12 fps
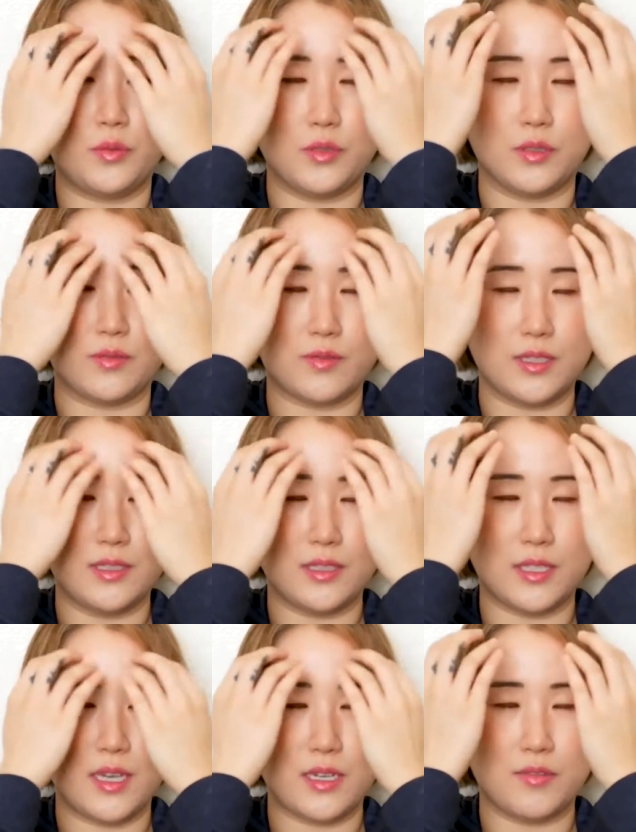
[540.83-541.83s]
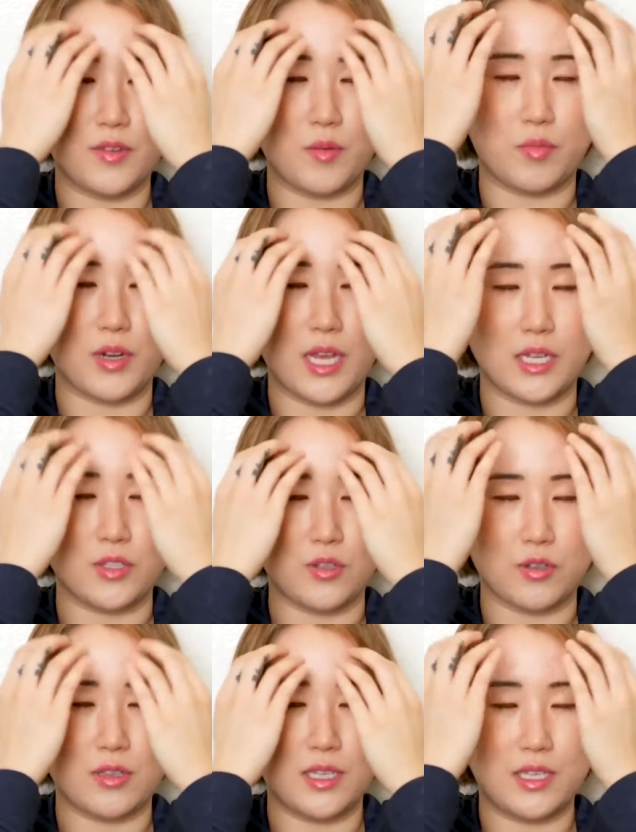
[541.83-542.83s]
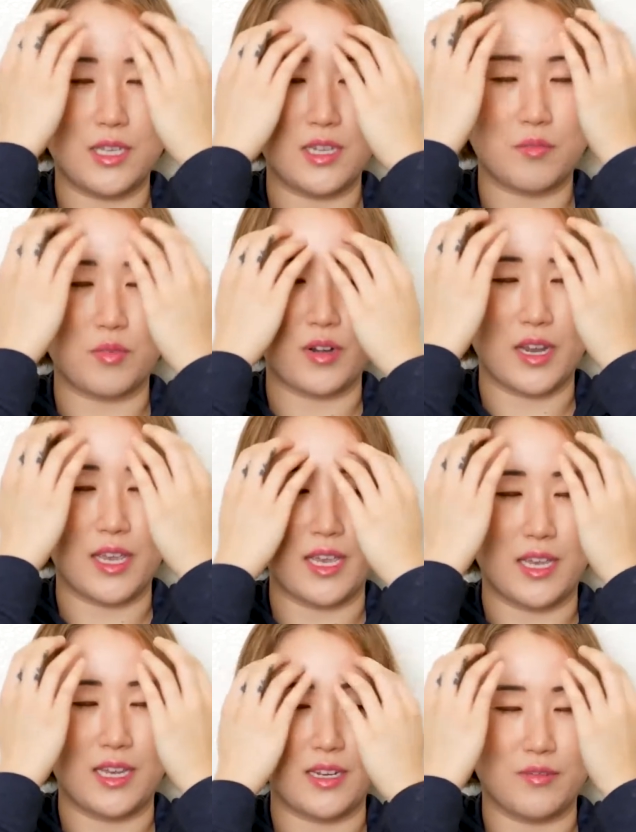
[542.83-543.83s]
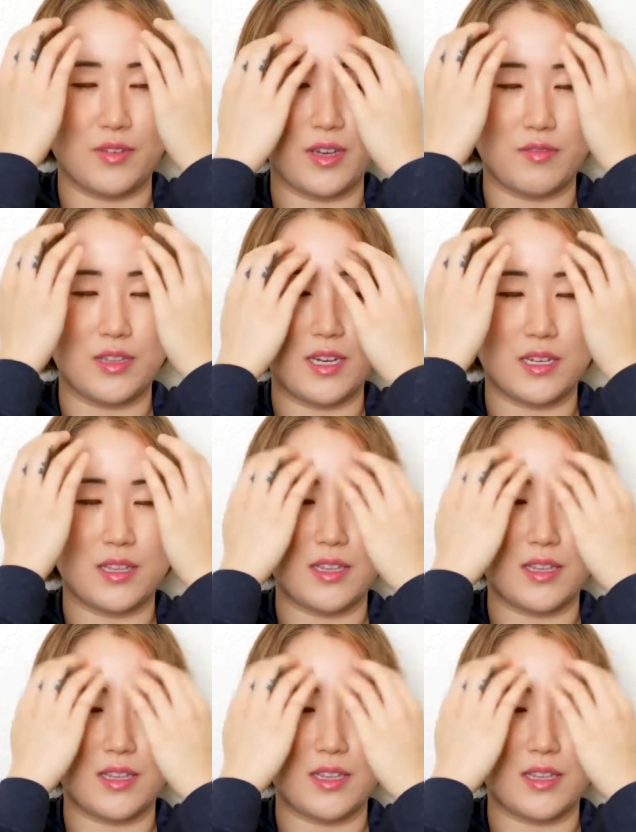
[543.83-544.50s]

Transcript: The front side of your brain is your thinking brain. If you have a lot